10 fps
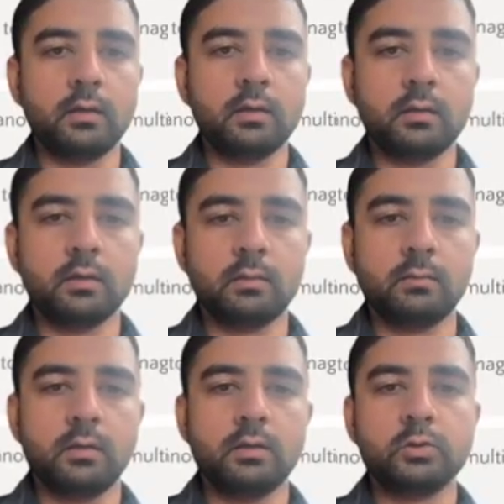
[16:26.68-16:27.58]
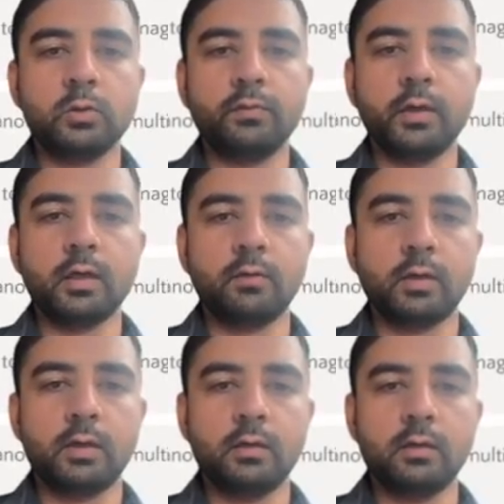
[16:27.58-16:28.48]
so we
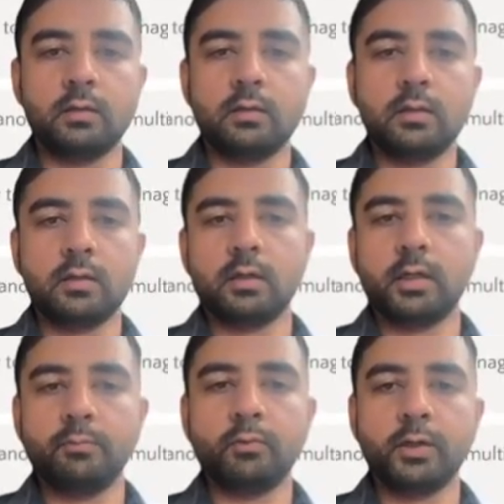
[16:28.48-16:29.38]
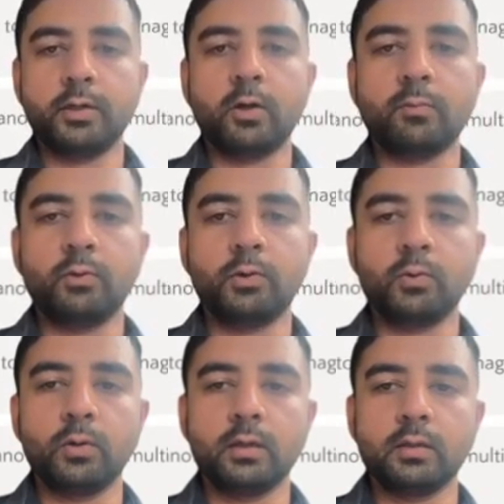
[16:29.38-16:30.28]
covered the input and output
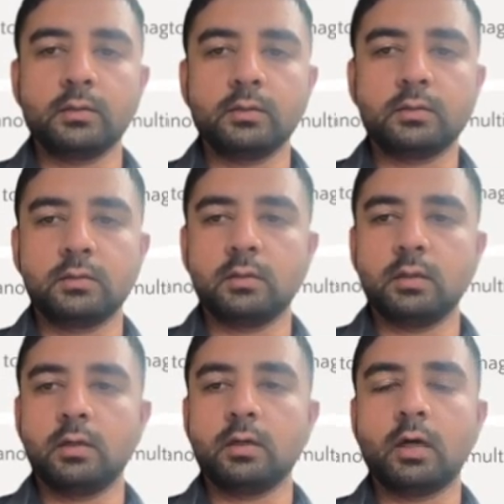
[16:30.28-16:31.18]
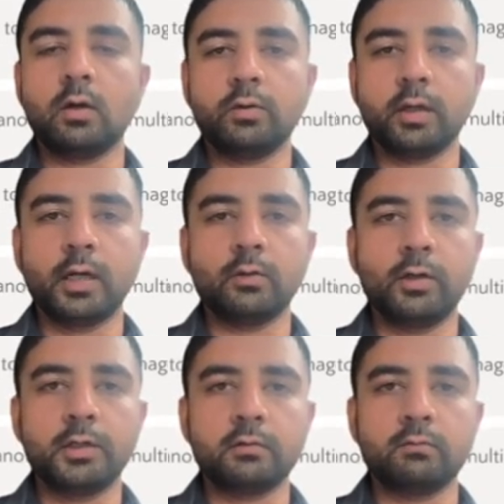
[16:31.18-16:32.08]
tokens, how the
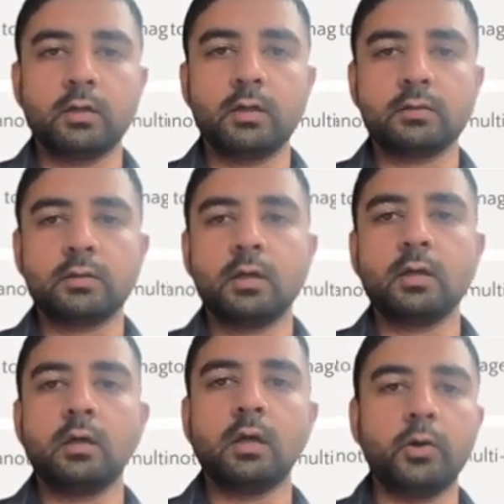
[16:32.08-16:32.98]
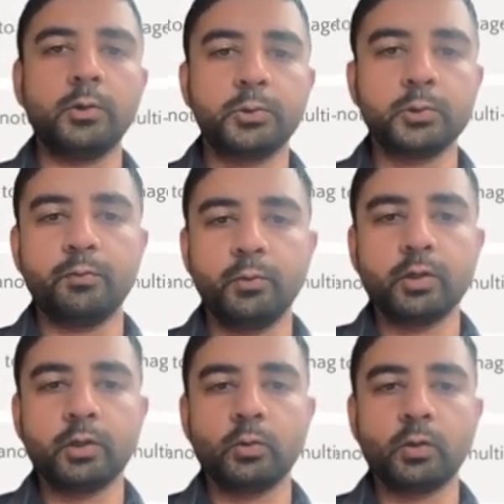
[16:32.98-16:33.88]
calculation works, how you should view
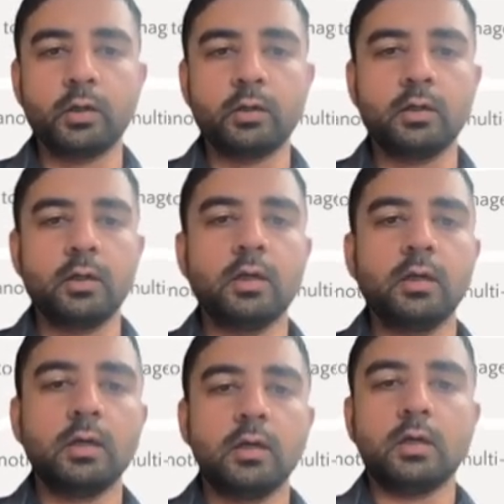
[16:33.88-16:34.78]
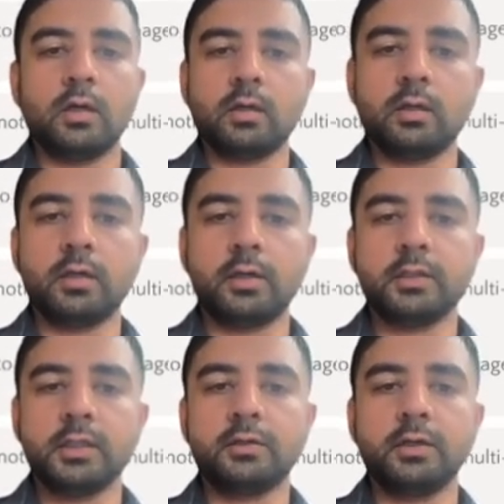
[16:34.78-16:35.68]
the token, the
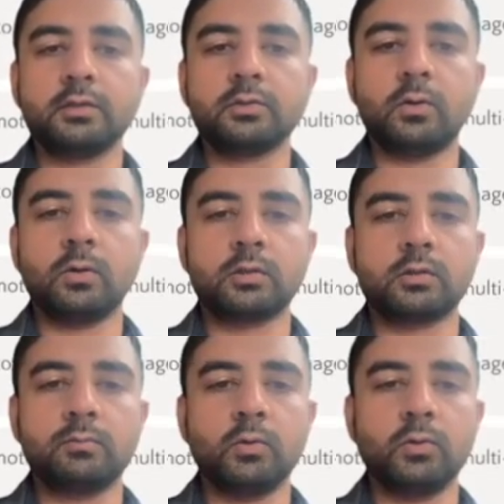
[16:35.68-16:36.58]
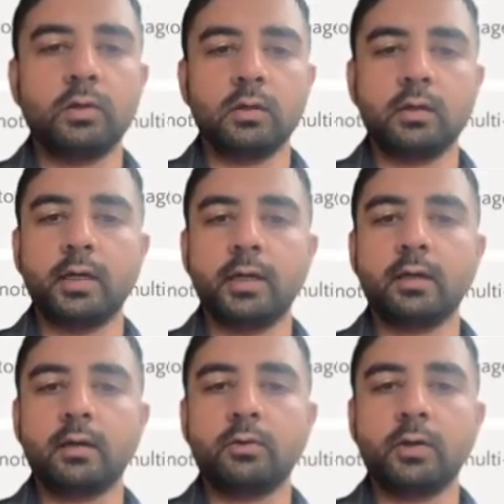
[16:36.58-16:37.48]
trajectories cost mode,
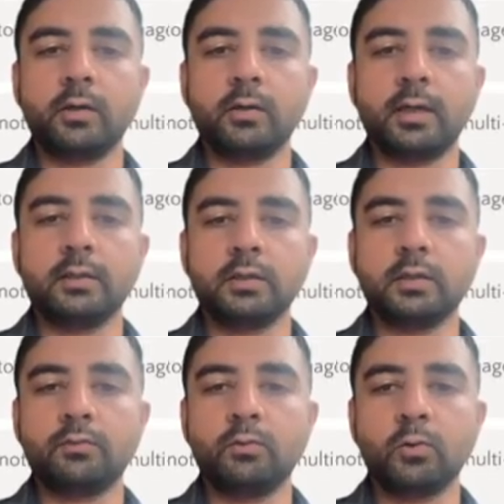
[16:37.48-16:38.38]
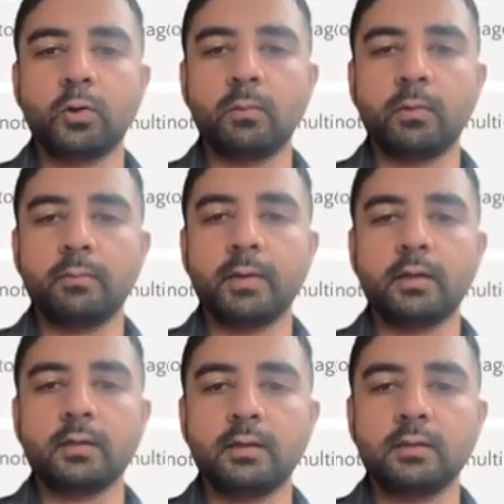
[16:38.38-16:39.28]
and recognizing the 4 common
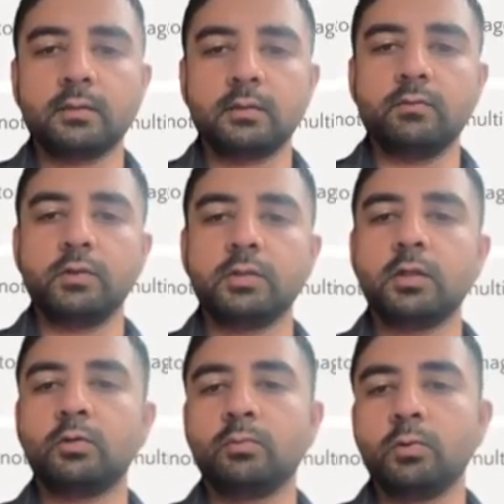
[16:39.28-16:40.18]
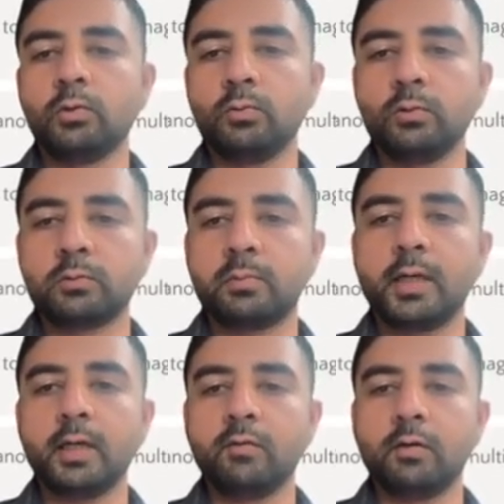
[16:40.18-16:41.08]
patterns, which is the tool
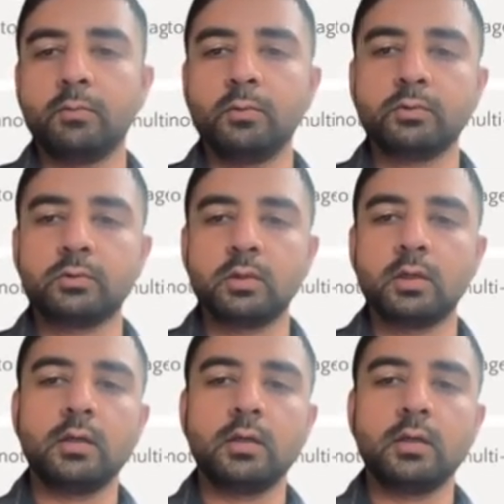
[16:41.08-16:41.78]
spike, verbose,